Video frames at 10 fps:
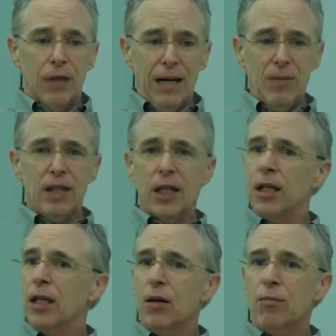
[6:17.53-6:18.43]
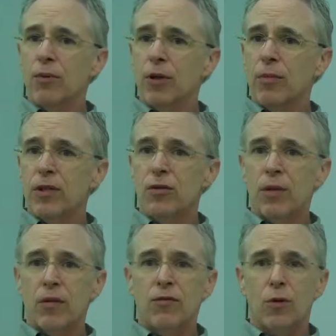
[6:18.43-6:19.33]
I've been getting up pretty much
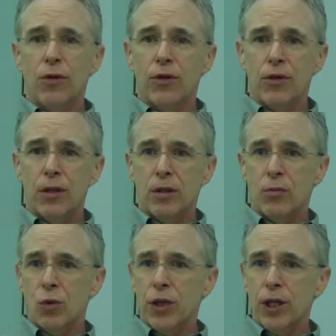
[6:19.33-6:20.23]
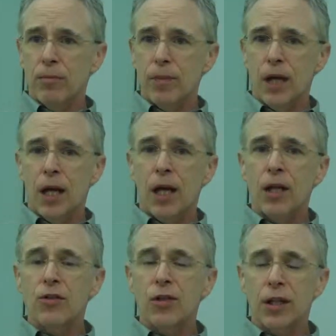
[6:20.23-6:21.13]
around 4:30 in the morning
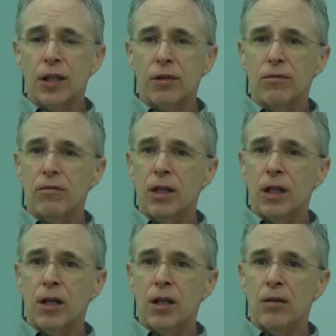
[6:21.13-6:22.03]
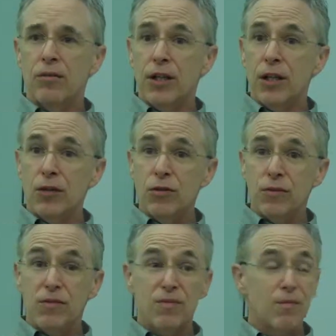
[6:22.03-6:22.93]
and studying videos
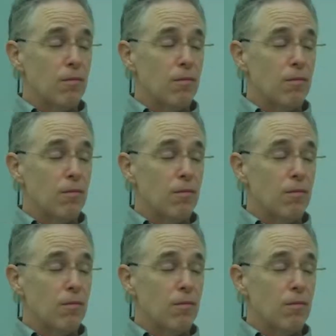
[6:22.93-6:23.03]
of